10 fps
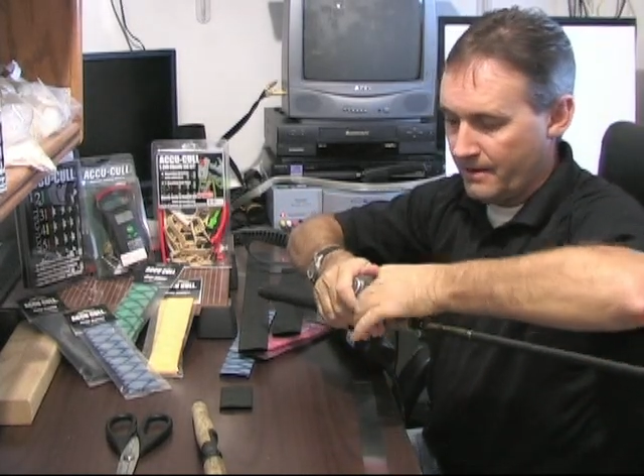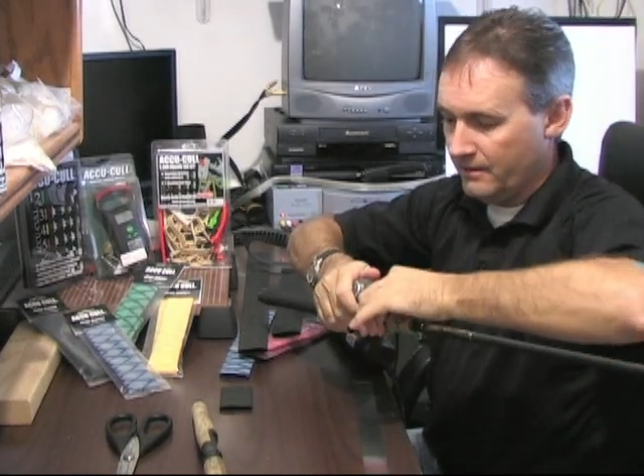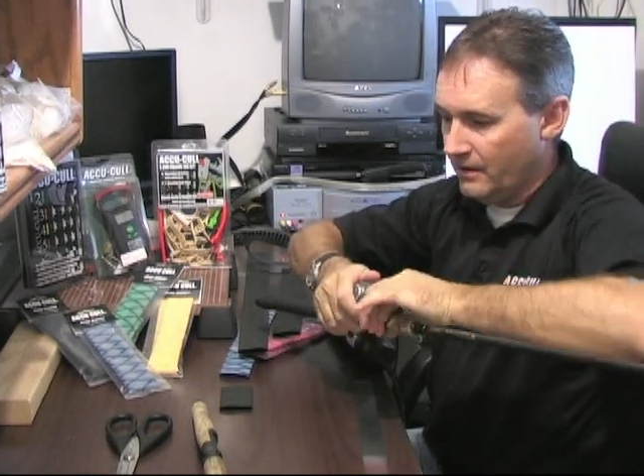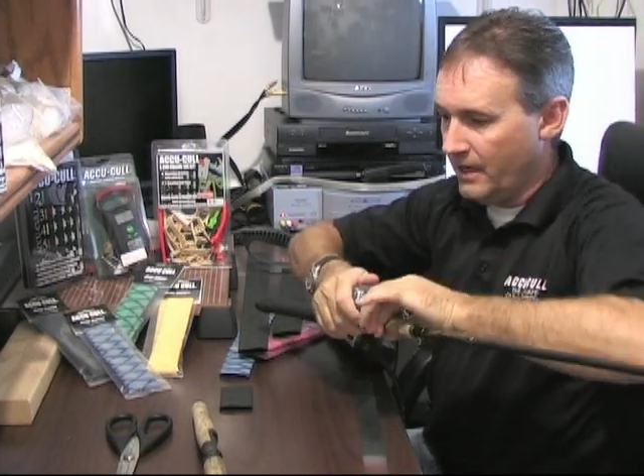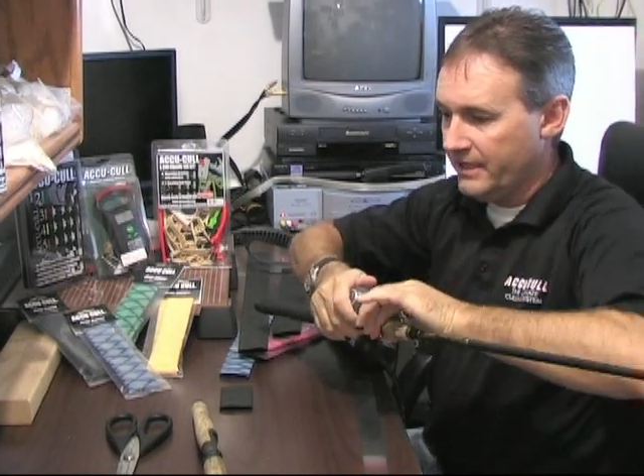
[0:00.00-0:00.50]

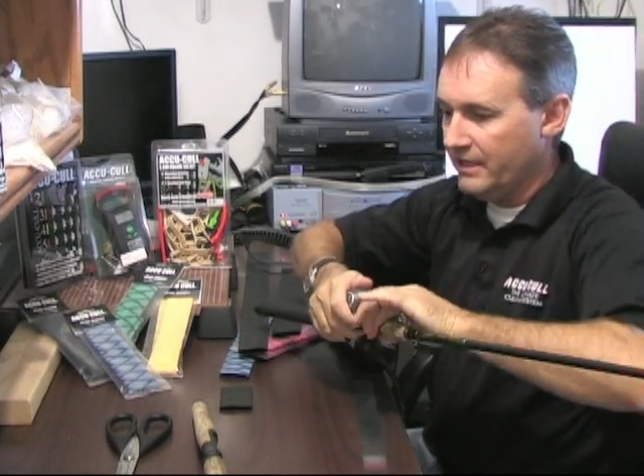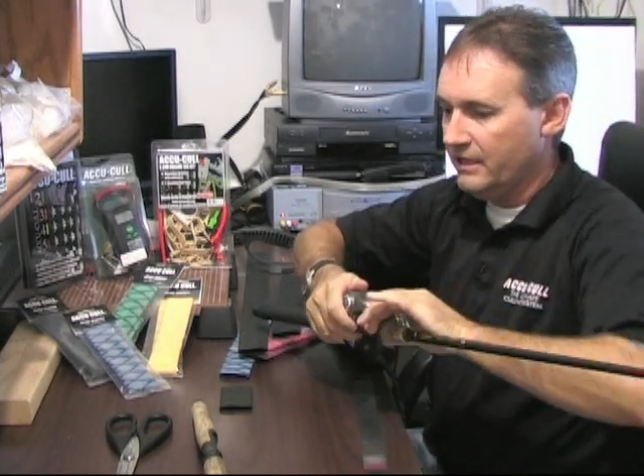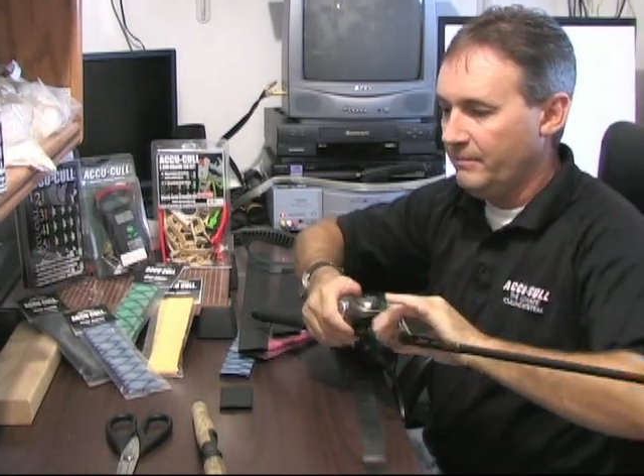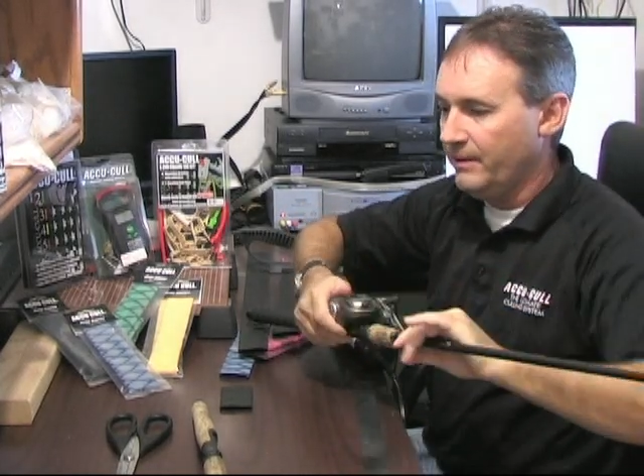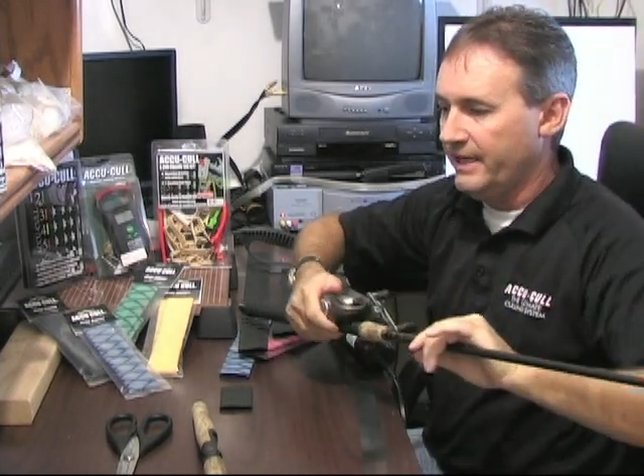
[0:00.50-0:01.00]
Lock it
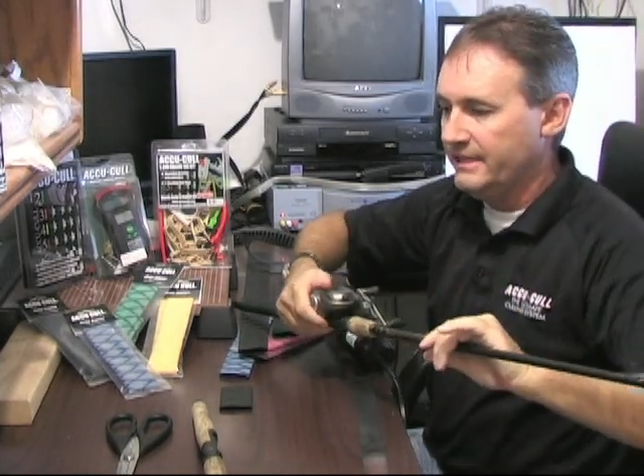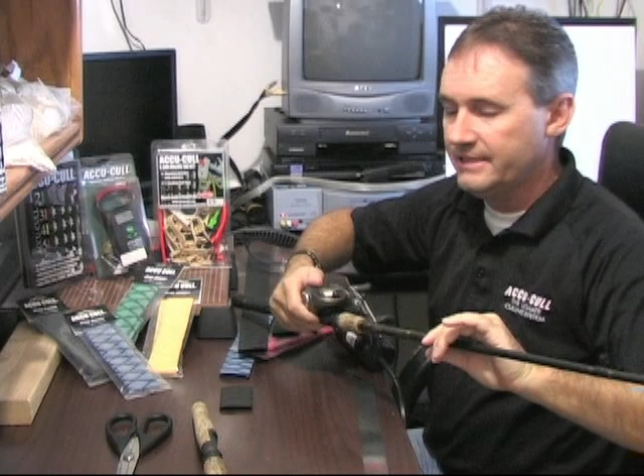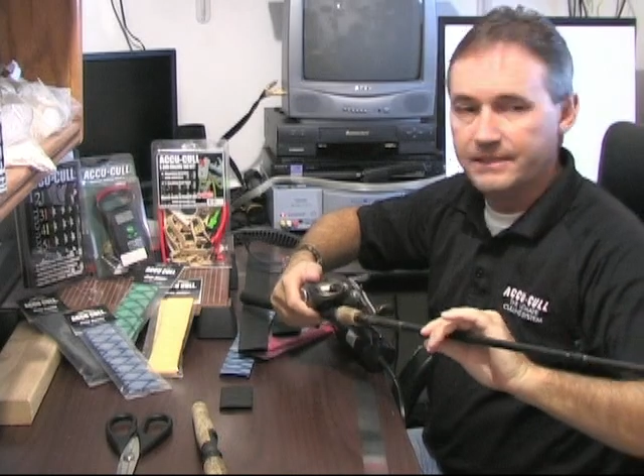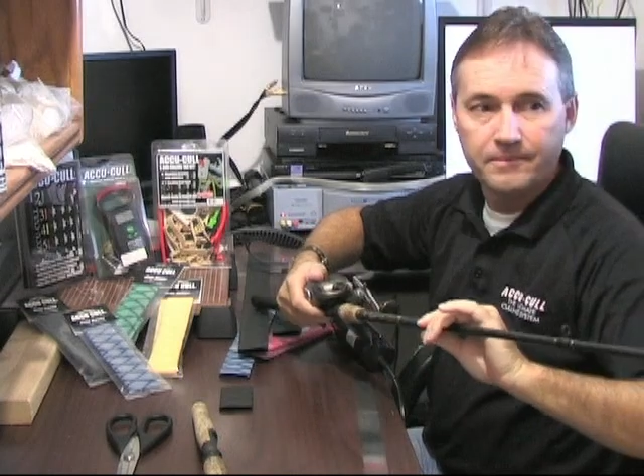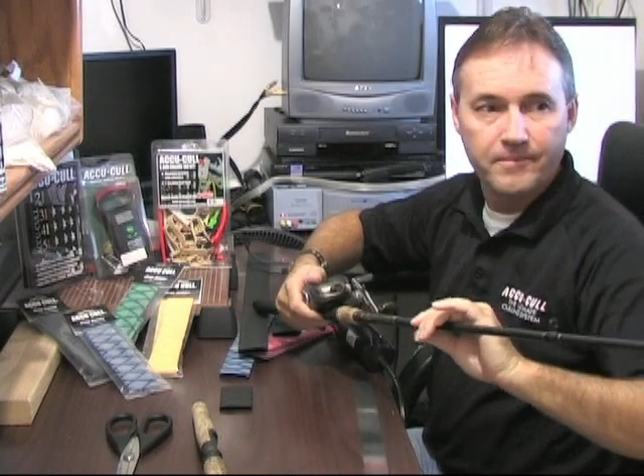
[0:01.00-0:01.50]
into
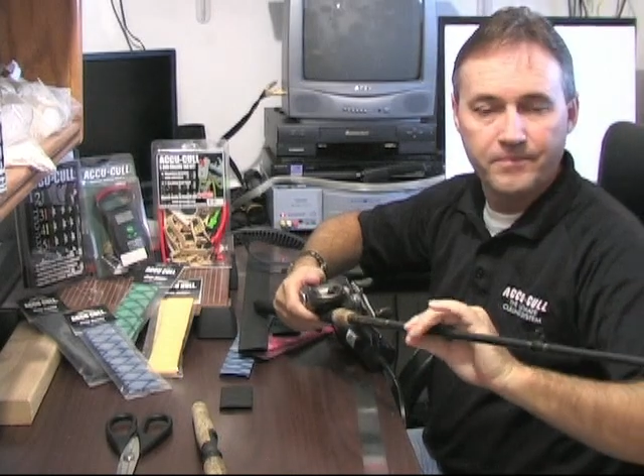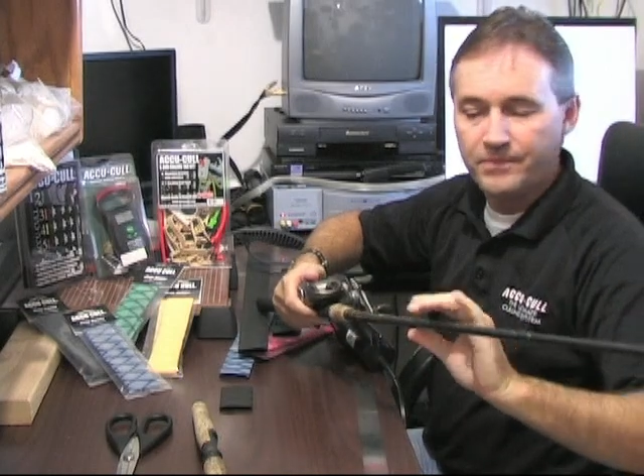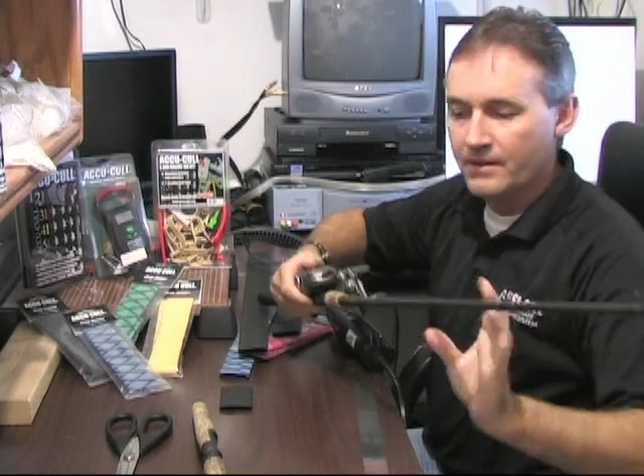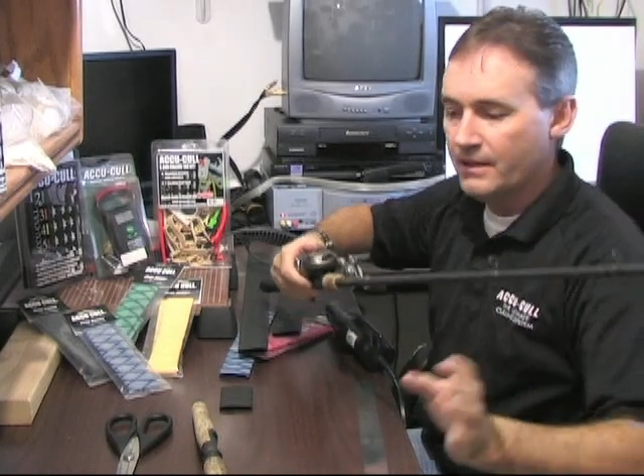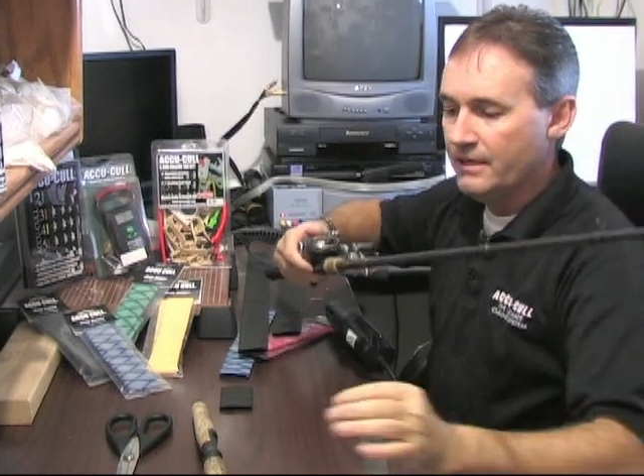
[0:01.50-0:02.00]
place,
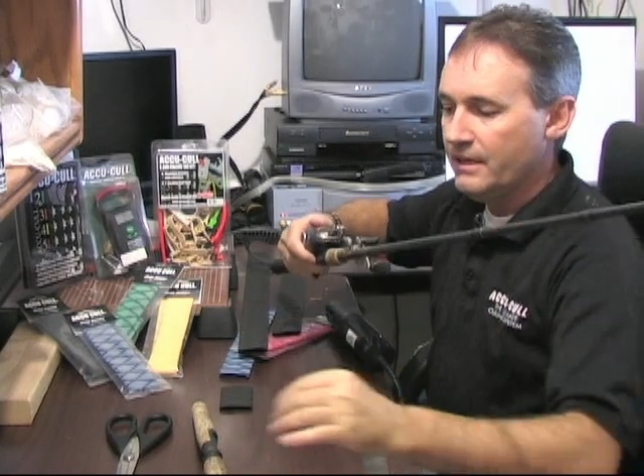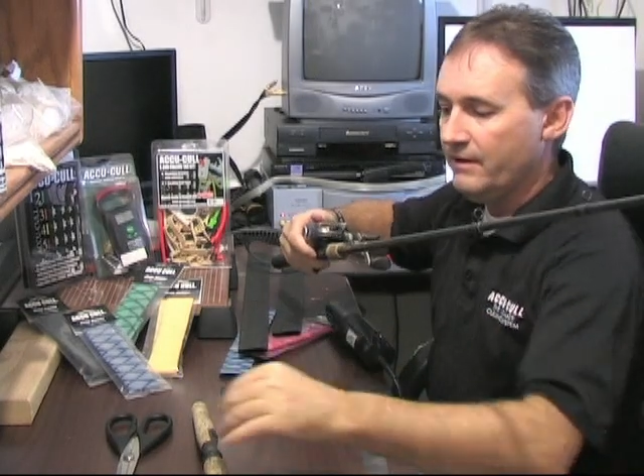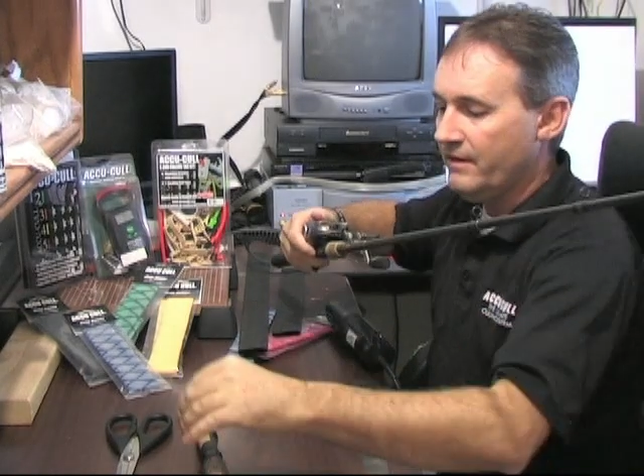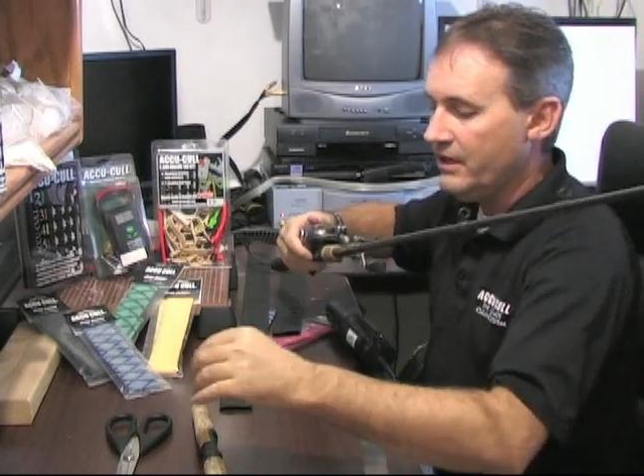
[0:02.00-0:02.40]
and